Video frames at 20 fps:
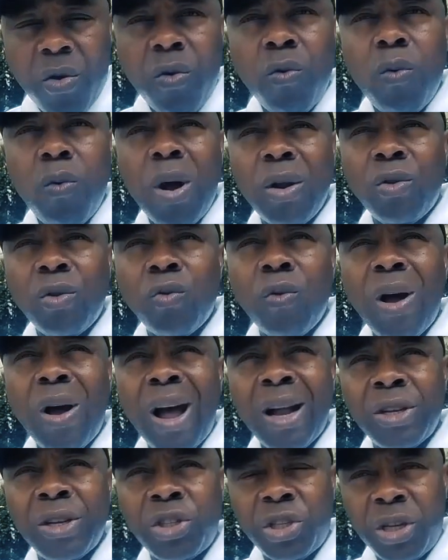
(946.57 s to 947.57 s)
who want to
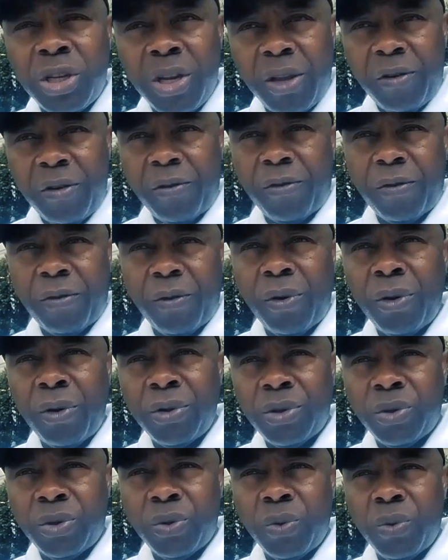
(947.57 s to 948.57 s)
achieve
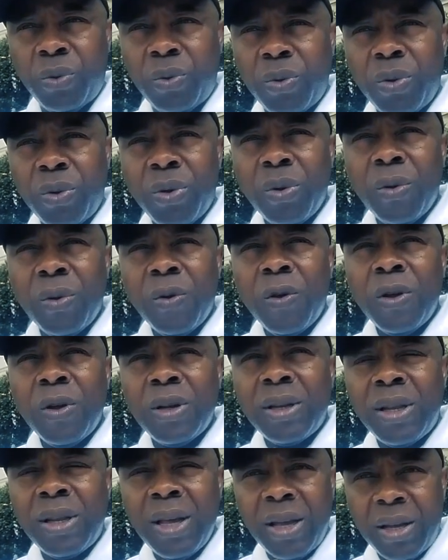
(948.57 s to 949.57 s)
also
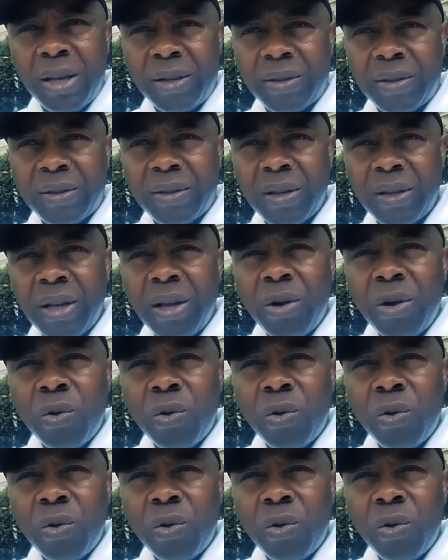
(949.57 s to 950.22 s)
things.